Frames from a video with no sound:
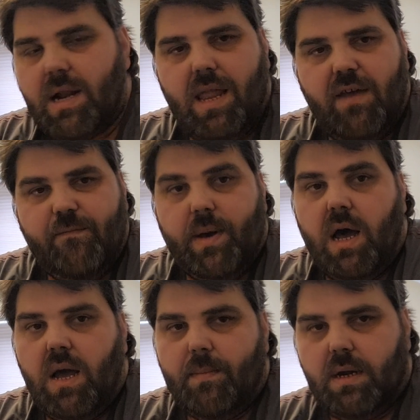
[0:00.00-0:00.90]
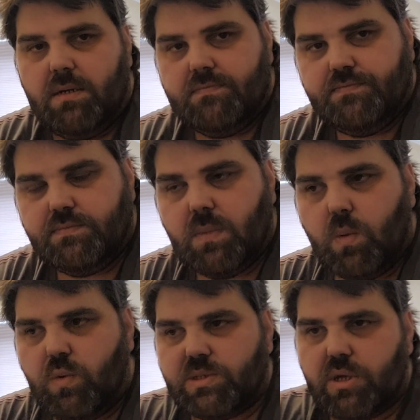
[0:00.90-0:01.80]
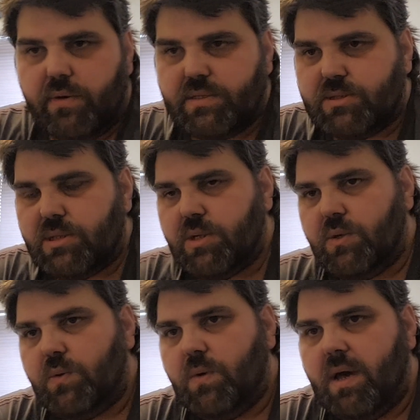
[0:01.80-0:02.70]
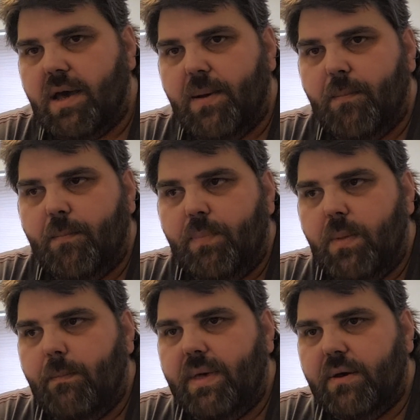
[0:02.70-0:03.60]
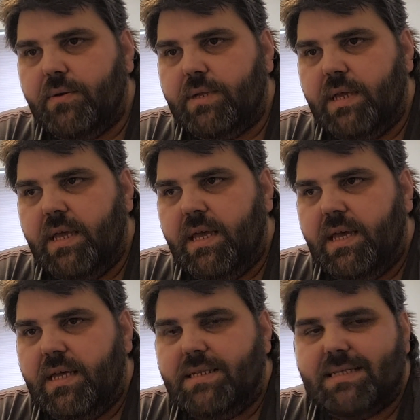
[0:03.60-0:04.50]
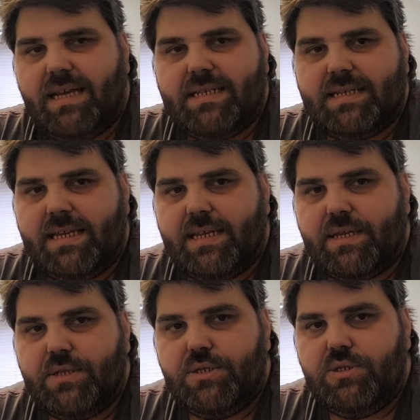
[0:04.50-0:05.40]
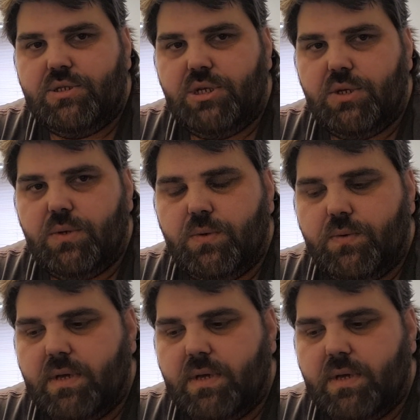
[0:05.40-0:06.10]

Clive Palmer was going to build Titanic II.